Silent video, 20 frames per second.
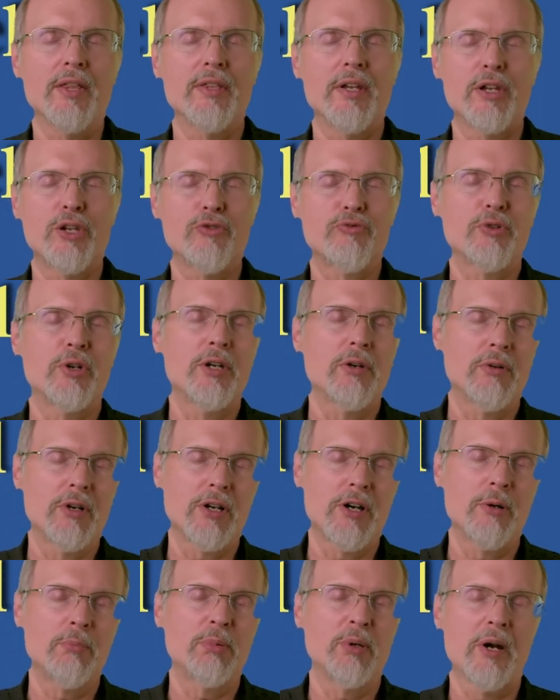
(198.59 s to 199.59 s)
Thank you for
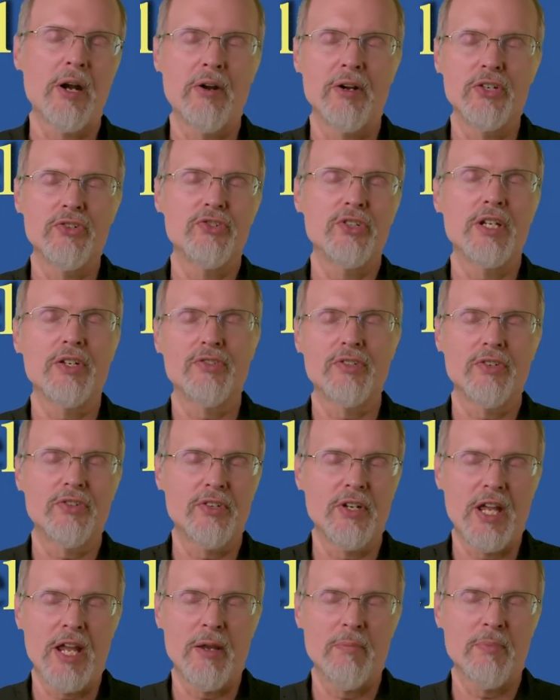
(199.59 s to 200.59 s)
hearing our prayer. In
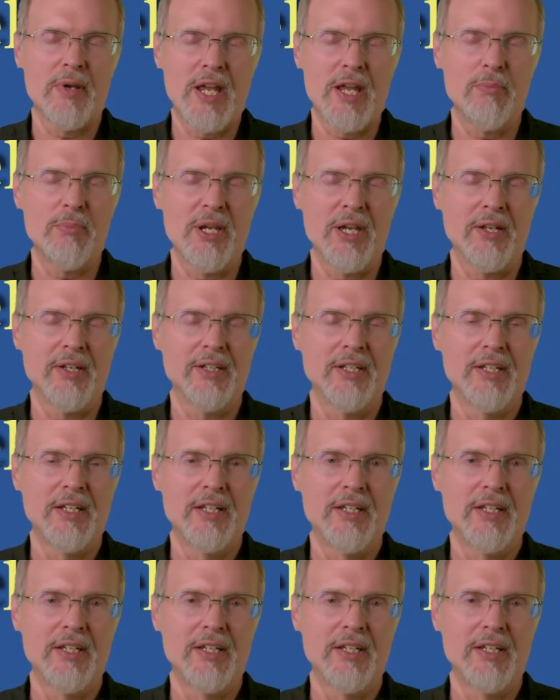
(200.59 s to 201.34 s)
Jesus' name, amen.